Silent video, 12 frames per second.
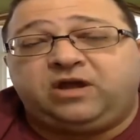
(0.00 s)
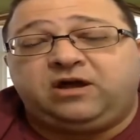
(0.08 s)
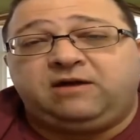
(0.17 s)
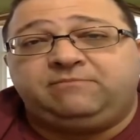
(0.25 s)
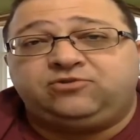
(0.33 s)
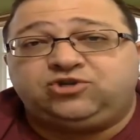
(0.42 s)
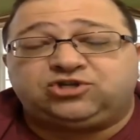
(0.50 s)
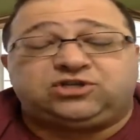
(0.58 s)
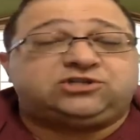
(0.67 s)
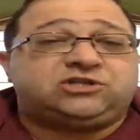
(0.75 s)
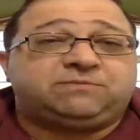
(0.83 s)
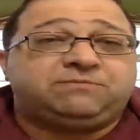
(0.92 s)
um,
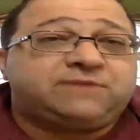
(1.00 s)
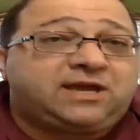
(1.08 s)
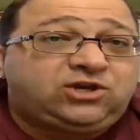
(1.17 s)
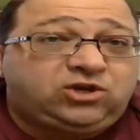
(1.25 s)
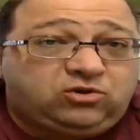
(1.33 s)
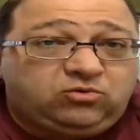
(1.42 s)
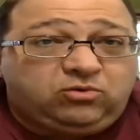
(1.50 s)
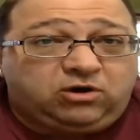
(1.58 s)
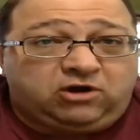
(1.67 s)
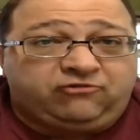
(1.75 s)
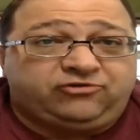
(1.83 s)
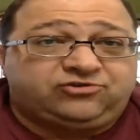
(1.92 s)
just on something that
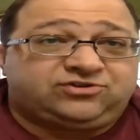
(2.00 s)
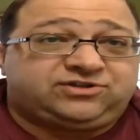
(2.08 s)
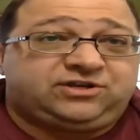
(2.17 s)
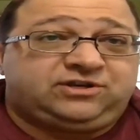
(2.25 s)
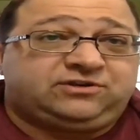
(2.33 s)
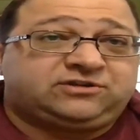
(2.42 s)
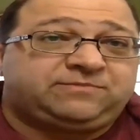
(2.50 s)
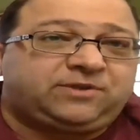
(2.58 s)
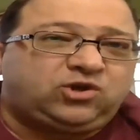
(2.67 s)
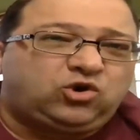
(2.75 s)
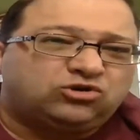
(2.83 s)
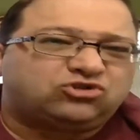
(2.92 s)
you are interested in,
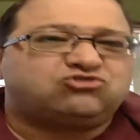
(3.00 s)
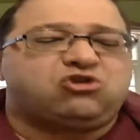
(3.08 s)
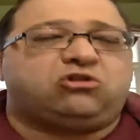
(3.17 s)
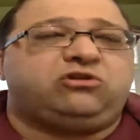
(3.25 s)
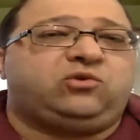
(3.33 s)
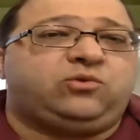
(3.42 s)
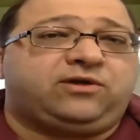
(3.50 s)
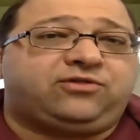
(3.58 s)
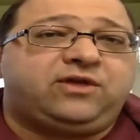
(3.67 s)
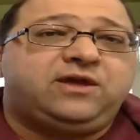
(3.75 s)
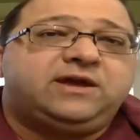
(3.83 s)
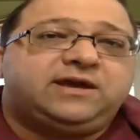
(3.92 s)
something you're struggling
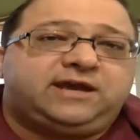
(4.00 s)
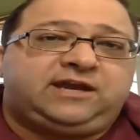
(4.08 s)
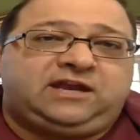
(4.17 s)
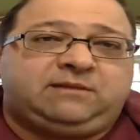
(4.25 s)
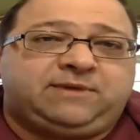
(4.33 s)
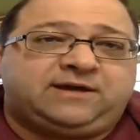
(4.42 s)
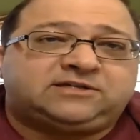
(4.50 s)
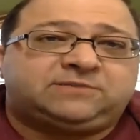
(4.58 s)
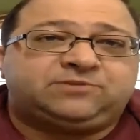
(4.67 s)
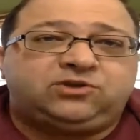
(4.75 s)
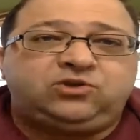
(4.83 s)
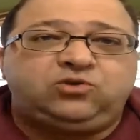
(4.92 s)
with in EMS,
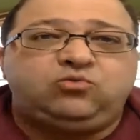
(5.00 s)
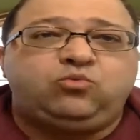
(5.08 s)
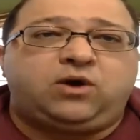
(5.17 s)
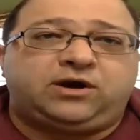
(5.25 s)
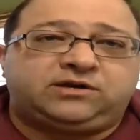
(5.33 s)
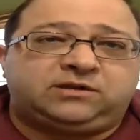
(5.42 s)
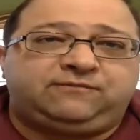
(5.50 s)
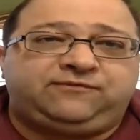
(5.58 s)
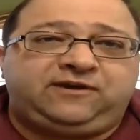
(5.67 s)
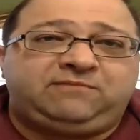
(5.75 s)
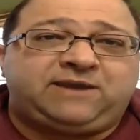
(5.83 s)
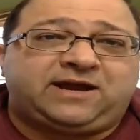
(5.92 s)
something you want some
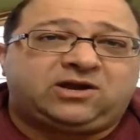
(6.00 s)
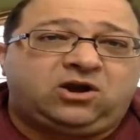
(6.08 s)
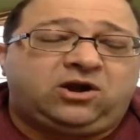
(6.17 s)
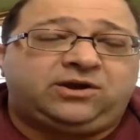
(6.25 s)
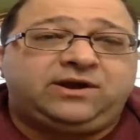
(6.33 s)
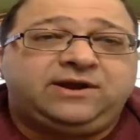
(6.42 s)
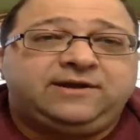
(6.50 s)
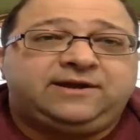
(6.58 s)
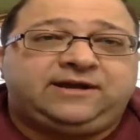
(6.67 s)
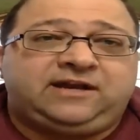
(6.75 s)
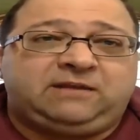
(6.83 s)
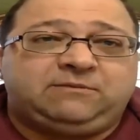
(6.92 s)
feedback on
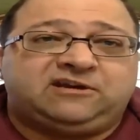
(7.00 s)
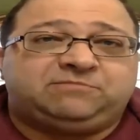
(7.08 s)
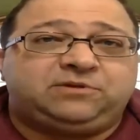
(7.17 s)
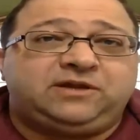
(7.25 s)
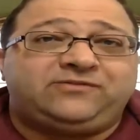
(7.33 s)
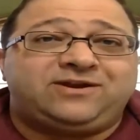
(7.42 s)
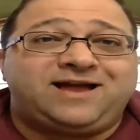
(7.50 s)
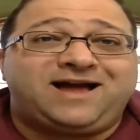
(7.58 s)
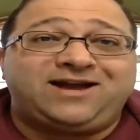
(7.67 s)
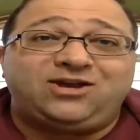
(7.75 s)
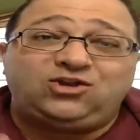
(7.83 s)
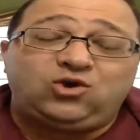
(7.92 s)
in EMS. Believe it or
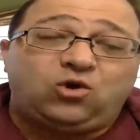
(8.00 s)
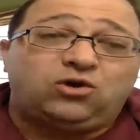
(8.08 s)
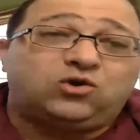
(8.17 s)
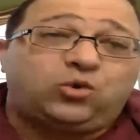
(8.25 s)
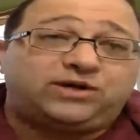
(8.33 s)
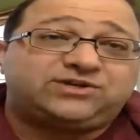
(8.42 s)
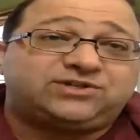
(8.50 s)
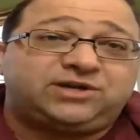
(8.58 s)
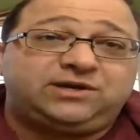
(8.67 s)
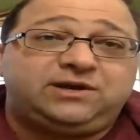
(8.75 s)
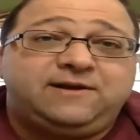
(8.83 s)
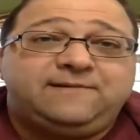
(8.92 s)
not, your
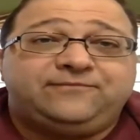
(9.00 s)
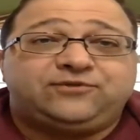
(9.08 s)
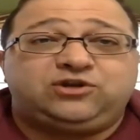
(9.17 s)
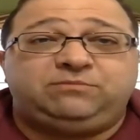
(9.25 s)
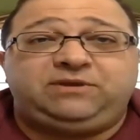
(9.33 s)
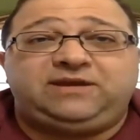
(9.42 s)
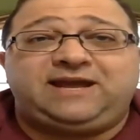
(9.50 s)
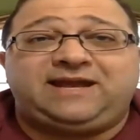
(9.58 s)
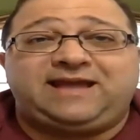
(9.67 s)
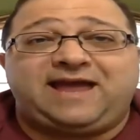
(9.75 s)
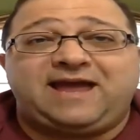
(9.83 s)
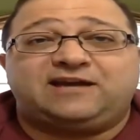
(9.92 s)
question could be
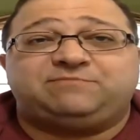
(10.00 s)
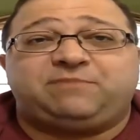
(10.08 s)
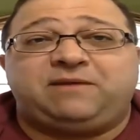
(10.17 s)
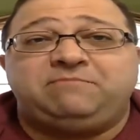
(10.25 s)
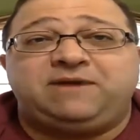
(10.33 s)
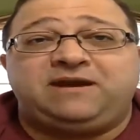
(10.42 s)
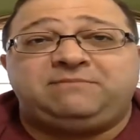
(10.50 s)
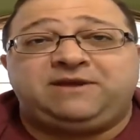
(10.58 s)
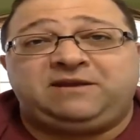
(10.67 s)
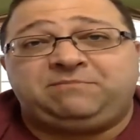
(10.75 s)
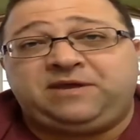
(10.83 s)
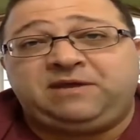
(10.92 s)
getting asked by many,
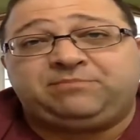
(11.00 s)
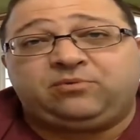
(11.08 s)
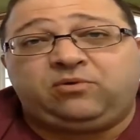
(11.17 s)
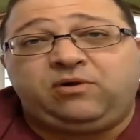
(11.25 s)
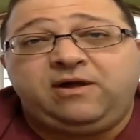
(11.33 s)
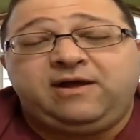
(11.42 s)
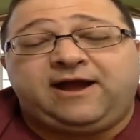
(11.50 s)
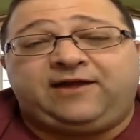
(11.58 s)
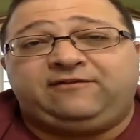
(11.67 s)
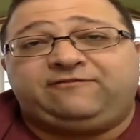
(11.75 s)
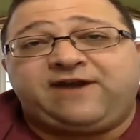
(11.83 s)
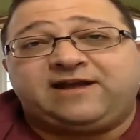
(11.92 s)
many people,
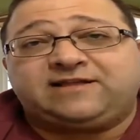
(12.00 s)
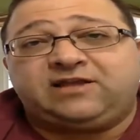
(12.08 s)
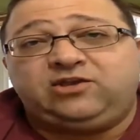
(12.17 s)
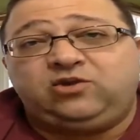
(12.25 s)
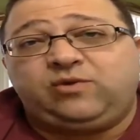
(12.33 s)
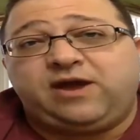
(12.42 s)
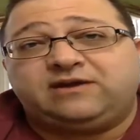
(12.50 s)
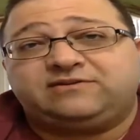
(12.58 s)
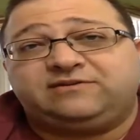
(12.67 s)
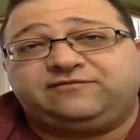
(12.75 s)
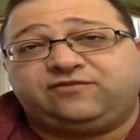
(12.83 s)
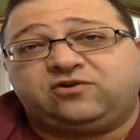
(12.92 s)
and the fact that you
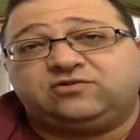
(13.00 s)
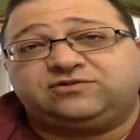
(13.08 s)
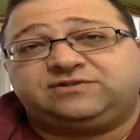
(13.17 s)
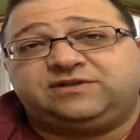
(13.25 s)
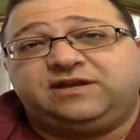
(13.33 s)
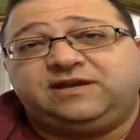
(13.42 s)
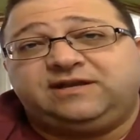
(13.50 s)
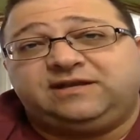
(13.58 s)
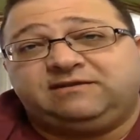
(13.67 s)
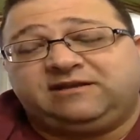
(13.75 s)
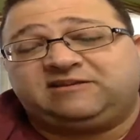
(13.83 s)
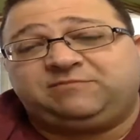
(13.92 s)
asked it first
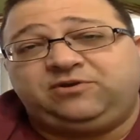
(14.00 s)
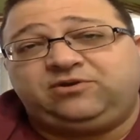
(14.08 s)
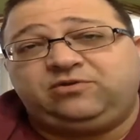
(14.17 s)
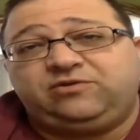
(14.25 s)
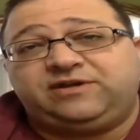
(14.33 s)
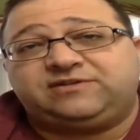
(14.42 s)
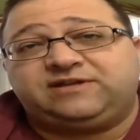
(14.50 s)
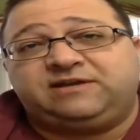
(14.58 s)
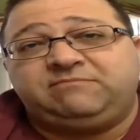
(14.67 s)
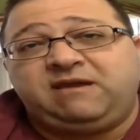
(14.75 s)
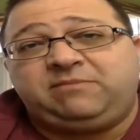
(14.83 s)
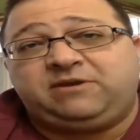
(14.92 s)
lets me do this
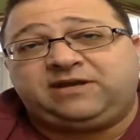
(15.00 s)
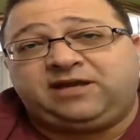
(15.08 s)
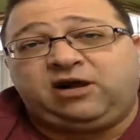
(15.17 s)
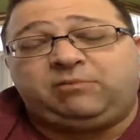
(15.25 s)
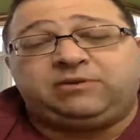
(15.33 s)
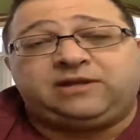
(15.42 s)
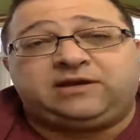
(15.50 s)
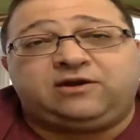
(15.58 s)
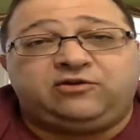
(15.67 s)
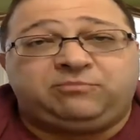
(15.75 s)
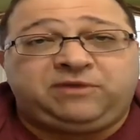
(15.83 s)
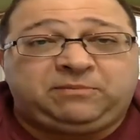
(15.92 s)
and maybe could help a lot
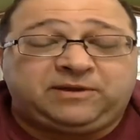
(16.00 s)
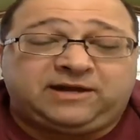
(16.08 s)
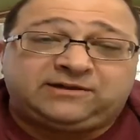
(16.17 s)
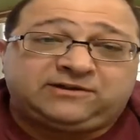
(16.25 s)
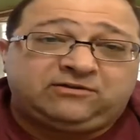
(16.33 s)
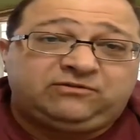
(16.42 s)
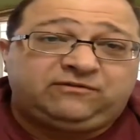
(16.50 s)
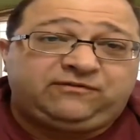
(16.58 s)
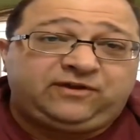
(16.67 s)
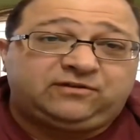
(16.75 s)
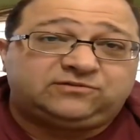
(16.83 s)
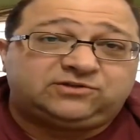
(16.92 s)
of other people out there in the
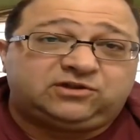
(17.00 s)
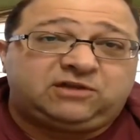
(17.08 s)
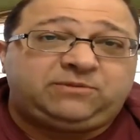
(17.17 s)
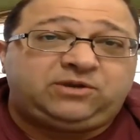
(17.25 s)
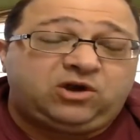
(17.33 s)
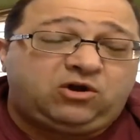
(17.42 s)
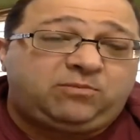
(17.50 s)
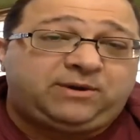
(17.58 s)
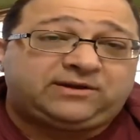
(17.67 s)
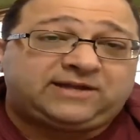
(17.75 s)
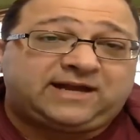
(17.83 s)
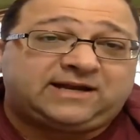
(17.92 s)
field. So let me know
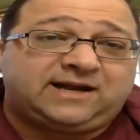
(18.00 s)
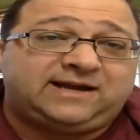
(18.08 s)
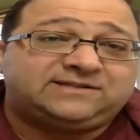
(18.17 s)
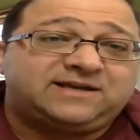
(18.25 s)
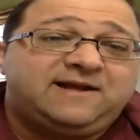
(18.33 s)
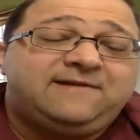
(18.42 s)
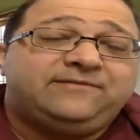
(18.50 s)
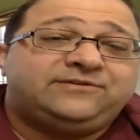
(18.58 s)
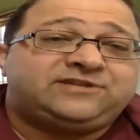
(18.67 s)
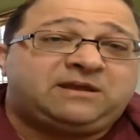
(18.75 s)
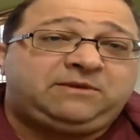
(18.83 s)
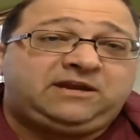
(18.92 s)
about that, guys.
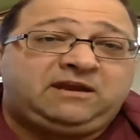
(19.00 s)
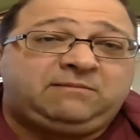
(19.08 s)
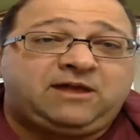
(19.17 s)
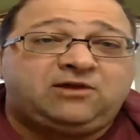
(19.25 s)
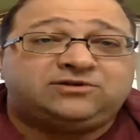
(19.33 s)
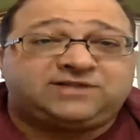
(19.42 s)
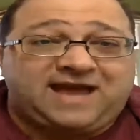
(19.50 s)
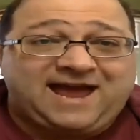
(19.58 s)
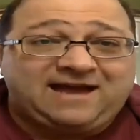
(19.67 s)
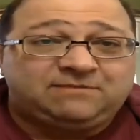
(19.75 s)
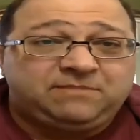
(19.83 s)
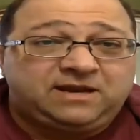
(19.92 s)
Send me an email. It's
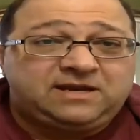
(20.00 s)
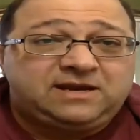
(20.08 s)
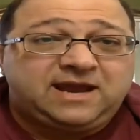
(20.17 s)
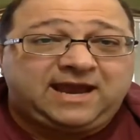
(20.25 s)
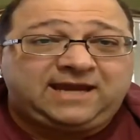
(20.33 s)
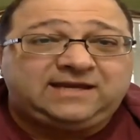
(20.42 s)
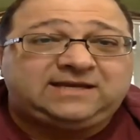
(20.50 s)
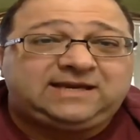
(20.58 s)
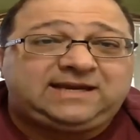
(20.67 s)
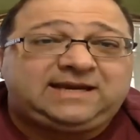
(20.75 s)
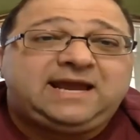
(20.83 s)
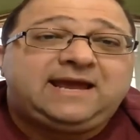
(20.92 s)
admin,
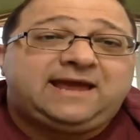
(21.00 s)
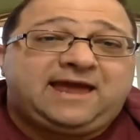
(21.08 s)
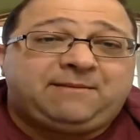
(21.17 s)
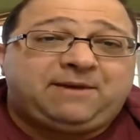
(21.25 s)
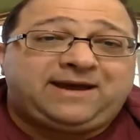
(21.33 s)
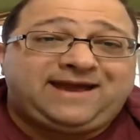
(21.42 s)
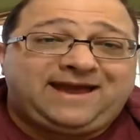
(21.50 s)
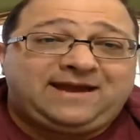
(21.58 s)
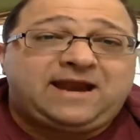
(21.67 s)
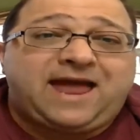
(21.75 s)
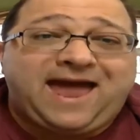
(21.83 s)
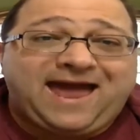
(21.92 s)

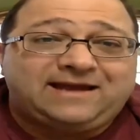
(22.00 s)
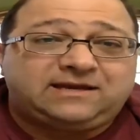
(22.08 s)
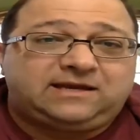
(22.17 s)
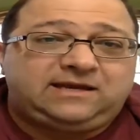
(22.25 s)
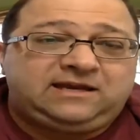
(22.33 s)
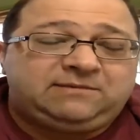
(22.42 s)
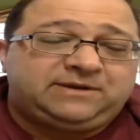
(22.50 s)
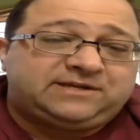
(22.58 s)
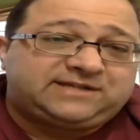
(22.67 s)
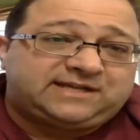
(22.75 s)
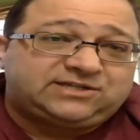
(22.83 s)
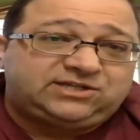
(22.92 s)
A-D-M-I-N, at
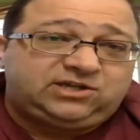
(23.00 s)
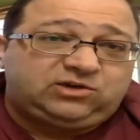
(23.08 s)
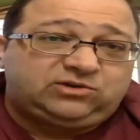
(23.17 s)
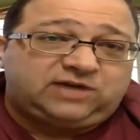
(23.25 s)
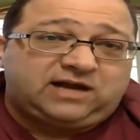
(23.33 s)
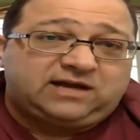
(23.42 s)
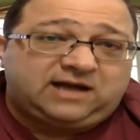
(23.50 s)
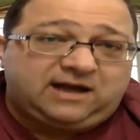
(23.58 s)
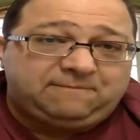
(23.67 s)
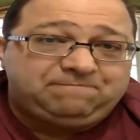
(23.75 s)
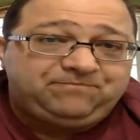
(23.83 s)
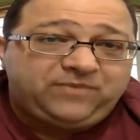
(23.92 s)

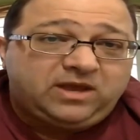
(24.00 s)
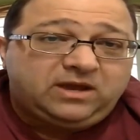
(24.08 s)
emsseo.com.